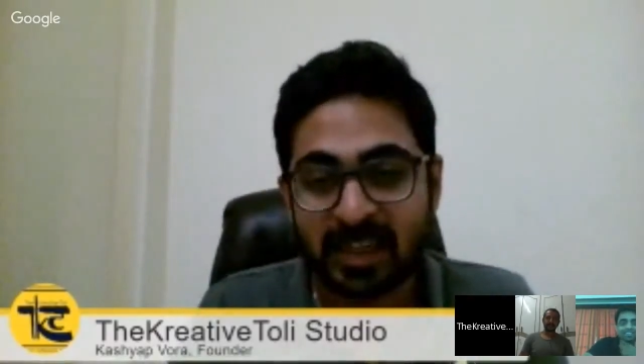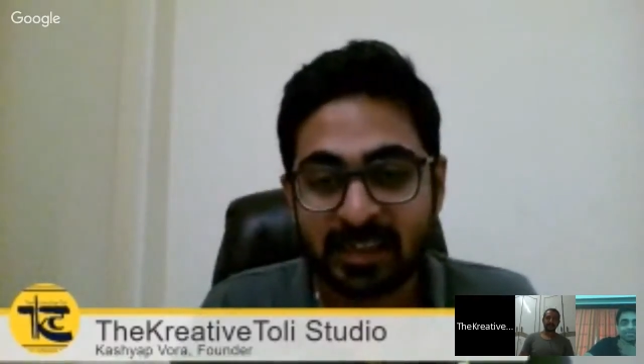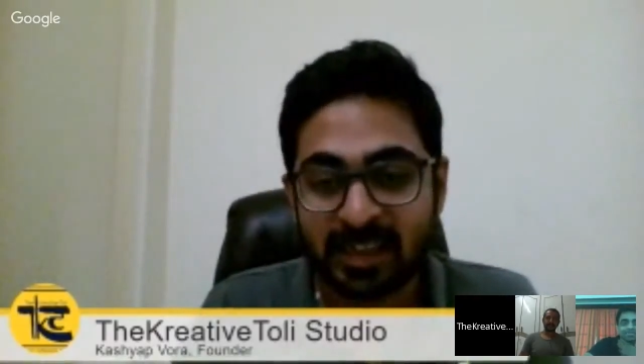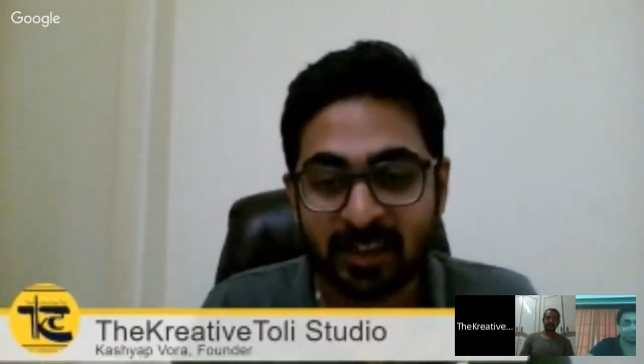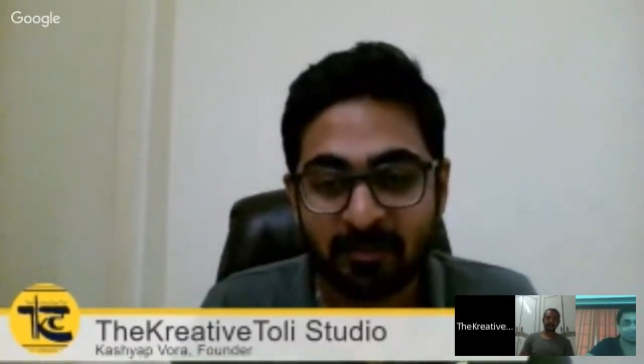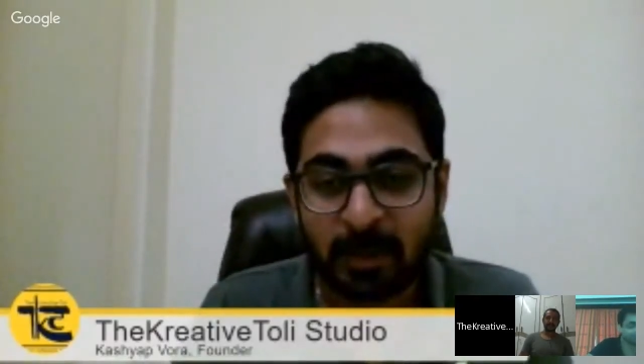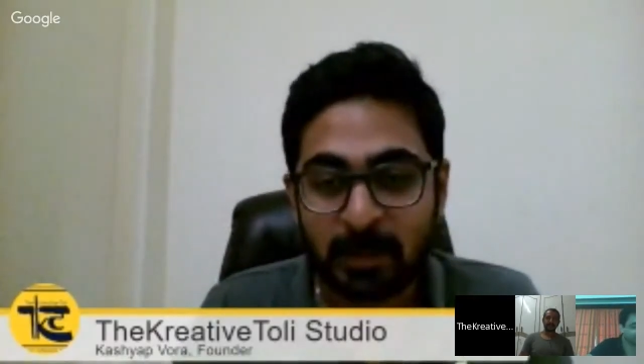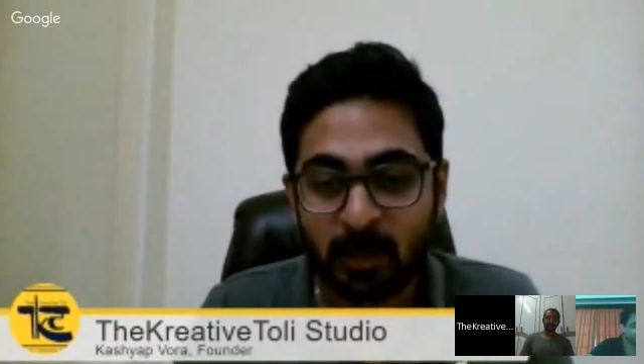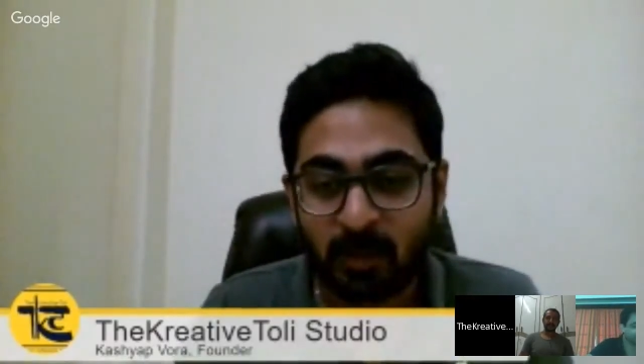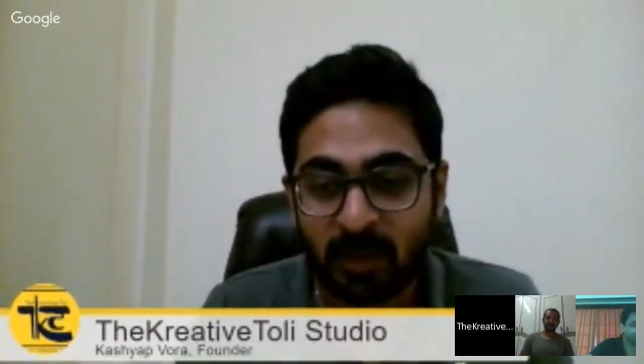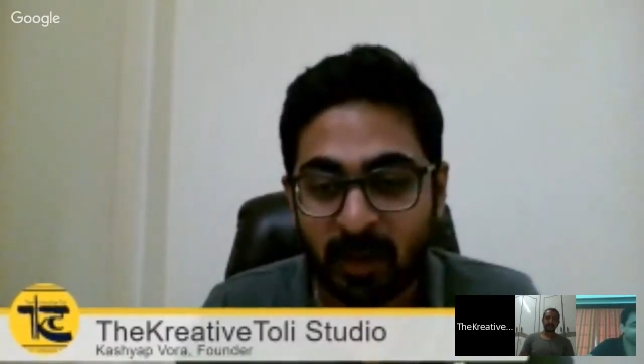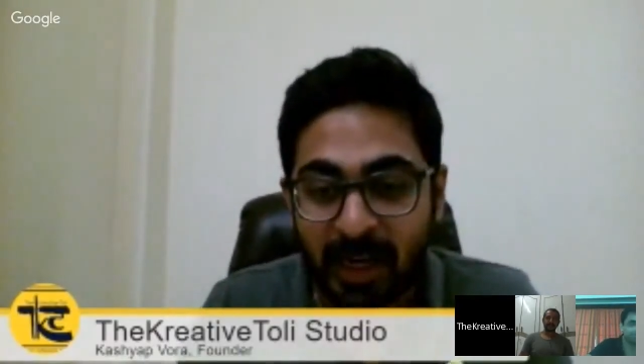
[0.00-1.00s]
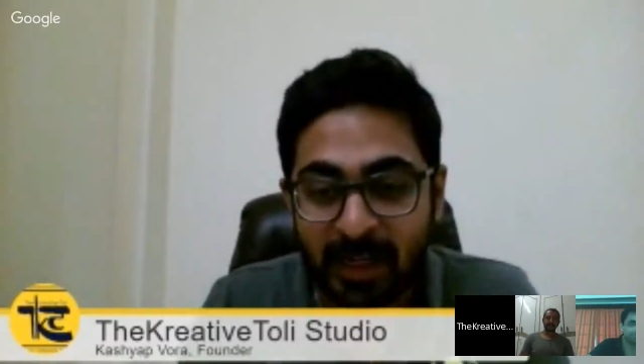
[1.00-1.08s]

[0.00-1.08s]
I think if people want to write